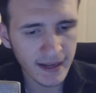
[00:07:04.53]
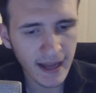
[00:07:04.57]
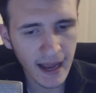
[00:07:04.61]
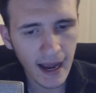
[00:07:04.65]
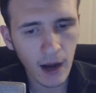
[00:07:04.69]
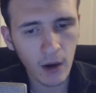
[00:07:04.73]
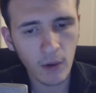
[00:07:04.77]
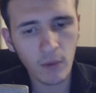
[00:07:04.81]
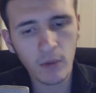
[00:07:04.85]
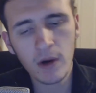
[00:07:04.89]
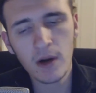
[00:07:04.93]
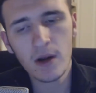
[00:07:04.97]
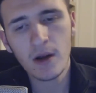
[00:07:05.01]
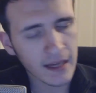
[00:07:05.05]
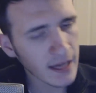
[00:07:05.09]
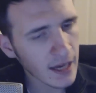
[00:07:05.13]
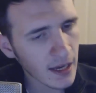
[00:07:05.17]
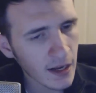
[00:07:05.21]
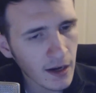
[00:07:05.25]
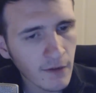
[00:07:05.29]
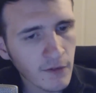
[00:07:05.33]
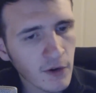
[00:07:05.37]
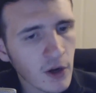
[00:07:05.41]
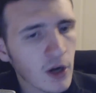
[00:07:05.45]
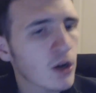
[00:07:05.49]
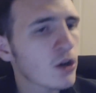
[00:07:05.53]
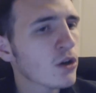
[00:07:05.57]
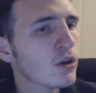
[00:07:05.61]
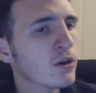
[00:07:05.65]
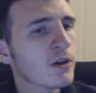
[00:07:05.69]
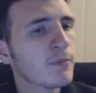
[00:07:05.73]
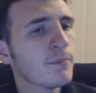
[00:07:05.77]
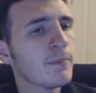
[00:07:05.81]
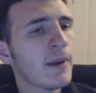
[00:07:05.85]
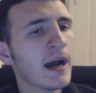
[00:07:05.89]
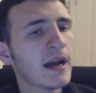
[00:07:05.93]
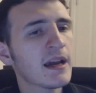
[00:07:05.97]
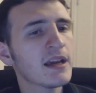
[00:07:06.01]
Now, again, I've got to
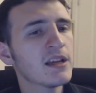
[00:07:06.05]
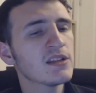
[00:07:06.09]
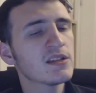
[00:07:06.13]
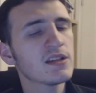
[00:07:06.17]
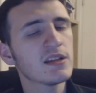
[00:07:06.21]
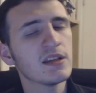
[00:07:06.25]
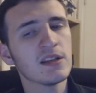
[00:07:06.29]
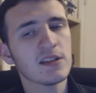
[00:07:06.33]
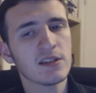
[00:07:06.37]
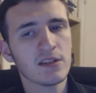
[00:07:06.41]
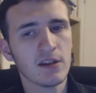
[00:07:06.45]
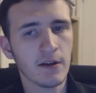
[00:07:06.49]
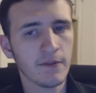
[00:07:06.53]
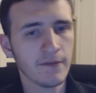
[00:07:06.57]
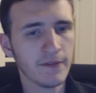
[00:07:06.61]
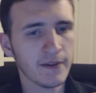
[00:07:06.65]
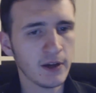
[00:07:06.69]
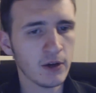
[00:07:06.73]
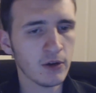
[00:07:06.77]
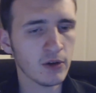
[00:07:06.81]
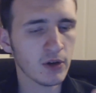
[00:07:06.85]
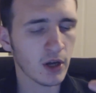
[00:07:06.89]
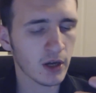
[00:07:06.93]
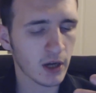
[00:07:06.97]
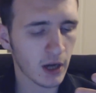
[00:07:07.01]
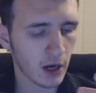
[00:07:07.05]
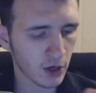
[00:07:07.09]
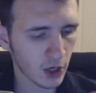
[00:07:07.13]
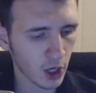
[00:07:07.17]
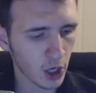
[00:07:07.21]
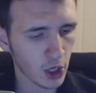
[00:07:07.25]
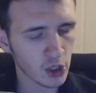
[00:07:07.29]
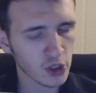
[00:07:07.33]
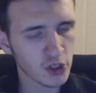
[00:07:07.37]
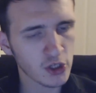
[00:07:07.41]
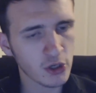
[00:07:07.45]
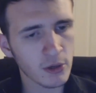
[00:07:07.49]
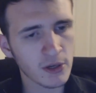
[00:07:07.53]
look back into this, and I feel like I've got
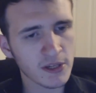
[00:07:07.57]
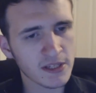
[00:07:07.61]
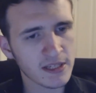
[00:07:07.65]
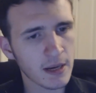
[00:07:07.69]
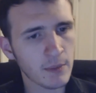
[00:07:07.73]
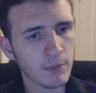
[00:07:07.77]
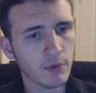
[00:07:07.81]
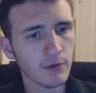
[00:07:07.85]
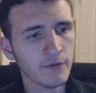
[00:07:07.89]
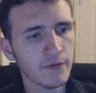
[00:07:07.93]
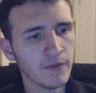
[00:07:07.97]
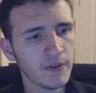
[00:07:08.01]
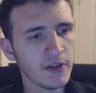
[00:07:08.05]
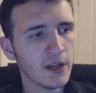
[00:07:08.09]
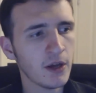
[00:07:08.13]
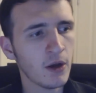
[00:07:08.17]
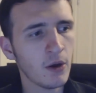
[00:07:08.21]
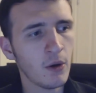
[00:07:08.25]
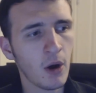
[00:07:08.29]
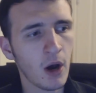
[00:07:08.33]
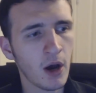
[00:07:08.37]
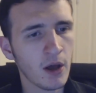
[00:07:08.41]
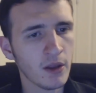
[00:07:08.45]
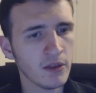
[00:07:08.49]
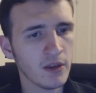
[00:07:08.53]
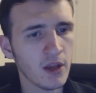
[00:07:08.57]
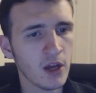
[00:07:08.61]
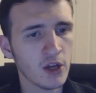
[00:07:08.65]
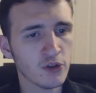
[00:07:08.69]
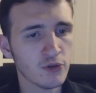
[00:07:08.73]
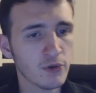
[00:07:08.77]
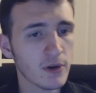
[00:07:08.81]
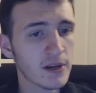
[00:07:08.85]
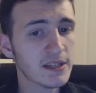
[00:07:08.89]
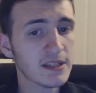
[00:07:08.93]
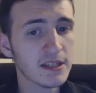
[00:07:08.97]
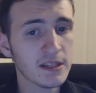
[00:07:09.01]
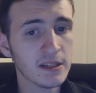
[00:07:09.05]
to do a separate video on
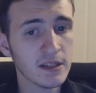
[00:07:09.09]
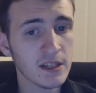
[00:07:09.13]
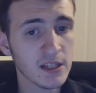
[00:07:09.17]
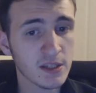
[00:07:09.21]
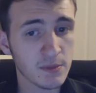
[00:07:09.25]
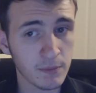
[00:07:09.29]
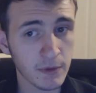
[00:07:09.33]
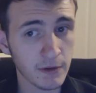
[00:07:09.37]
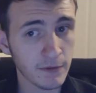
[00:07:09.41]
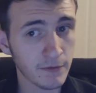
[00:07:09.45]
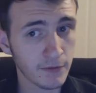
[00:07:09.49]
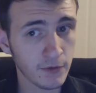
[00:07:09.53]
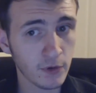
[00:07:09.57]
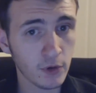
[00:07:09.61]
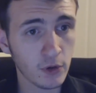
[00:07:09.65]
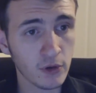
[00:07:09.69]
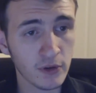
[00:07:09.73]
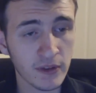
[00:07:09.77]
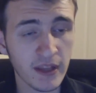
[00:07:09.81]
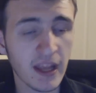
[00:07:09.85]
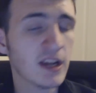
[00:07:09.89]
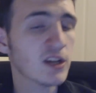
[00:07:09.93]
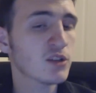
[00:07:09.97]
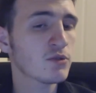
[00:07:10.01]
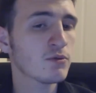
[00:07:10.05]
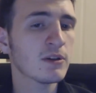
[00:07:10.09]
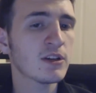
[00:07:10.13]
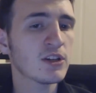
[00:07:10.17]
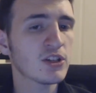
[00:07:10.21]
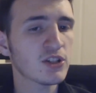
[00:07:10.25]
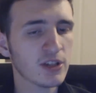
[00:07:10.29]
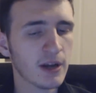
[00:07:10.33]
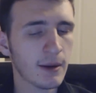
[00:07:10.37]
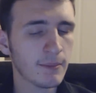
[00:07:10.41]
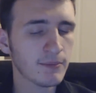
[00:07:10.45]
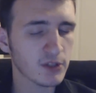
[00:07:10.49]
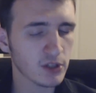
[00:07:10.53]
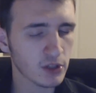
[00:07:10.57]
addressing this before next week's
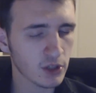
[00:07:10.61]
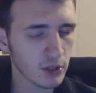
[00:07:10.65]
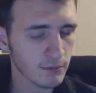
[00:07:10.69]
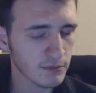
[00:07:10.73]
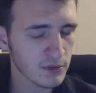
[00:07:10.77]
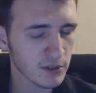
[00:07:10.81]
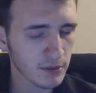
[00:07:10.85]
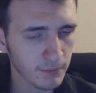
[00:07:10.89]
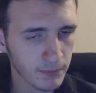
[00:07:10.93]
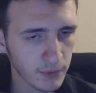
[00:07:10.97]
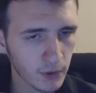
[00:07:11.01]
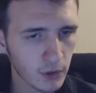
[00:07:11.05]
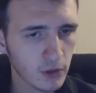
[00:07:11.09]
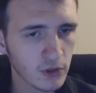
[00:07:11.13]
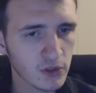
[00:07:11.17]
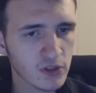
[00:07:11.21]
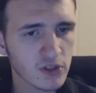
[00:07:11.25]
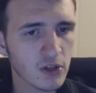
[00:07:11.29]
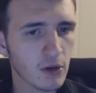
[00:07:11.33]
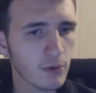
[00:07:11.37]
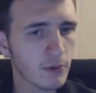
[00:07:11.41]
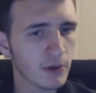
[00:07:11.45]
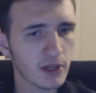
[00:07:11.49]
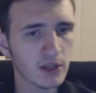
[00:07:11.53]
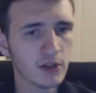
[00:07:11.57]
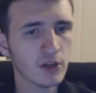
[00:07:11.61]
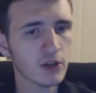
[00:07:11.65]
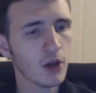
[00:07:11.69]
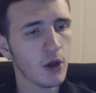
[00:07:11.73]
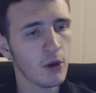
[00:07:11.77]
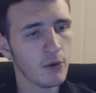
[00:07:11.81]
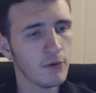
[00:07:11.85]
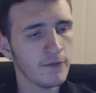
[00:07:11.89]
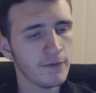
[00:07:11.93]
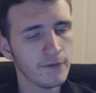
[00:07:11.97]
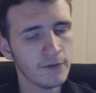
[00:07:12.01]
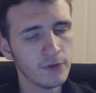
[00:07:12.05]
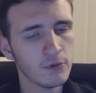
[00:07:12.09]
chapter comes aboard, so we can
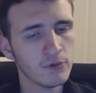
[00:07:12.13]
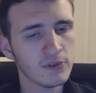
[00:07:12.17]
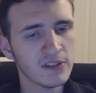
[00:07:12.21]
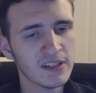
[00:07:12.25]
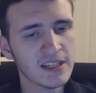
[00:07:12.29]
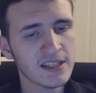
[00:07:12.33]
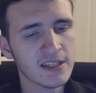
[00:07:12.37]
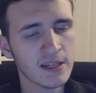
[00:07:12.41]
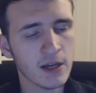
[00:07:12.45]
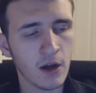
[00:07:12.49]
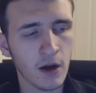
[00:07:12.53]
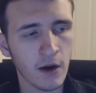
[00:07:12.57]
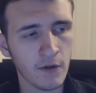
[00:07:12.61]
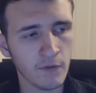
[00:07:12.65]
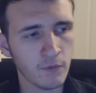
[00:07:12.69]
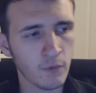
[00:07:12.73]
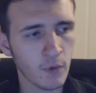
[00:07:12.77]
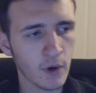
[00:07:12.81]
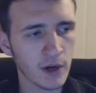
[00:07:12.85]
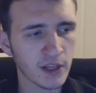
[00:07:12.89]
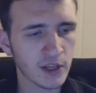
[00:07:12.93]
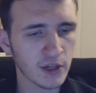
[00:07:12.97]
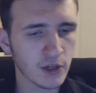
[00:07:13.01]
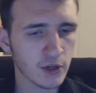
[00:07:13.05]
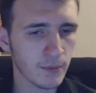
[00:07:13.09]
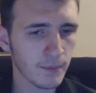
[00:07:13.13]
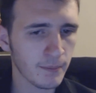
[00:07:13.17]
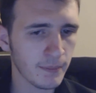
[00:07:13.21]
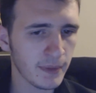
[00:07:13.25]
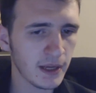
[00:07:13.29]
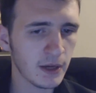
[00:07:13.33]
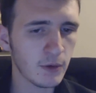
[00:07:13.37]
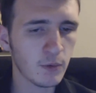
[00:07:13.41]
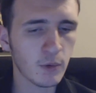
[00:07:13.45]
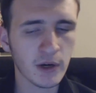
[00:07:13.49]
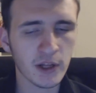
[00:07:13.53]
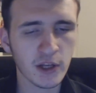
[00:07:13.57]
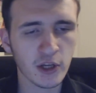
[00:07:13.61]
go in full detail of what it could
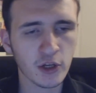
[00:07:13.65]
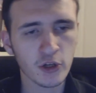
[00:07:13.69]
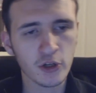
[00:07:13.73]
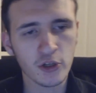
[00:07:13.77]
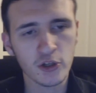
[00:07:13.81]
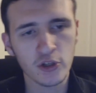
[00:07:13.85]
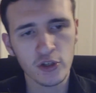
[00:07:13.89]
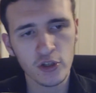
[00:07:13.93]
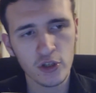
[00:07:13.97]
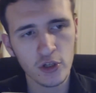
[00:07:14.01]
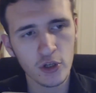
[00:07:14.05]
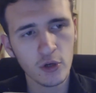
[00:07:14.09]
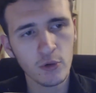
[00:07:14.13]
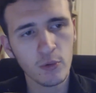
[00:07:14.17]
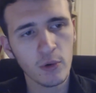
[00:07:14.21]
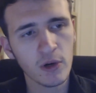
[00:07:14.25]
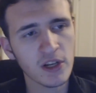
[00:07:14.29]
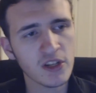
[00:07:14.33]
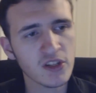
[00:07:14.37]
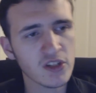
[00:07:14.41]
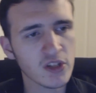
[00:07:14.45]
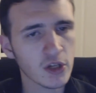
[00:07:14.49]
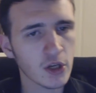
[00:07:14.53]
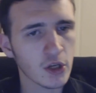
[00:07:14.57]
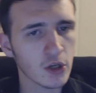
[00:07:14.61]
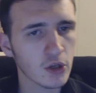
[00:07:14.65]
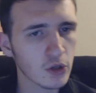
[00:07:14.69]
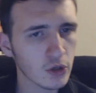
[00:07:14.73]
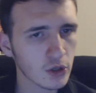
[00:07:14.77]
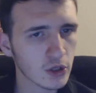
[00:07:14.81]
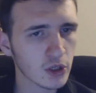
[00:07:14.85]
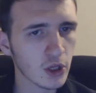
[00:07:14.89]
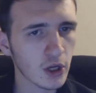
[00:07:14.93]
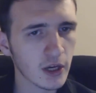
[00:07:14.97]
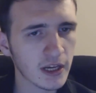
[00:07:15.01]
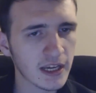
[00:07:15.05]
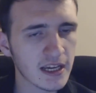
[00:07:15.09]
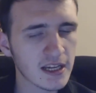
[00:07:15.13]
be, what it could do, what it's going to
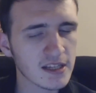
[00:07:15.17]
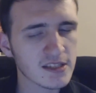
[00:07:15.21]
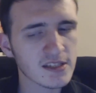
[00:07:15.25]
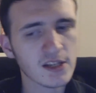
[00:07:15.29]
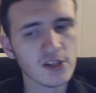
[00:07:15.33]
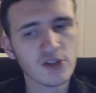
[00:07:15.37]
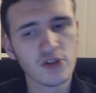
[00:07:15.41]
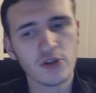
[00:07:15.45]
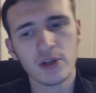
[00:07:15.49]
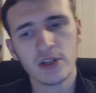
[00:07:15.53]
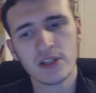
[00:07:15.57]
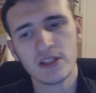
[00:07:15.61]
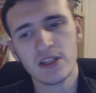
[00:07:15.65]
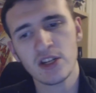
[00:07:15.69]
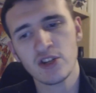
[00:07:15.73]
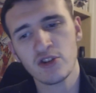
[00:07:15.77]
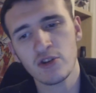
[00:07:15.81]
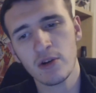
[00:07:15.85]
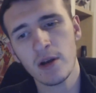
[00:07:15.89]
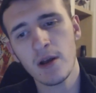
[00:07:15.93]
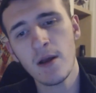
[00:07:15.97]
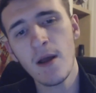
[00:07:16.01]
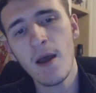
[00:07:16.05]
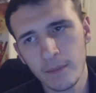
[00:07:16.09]
look like, etc, etc.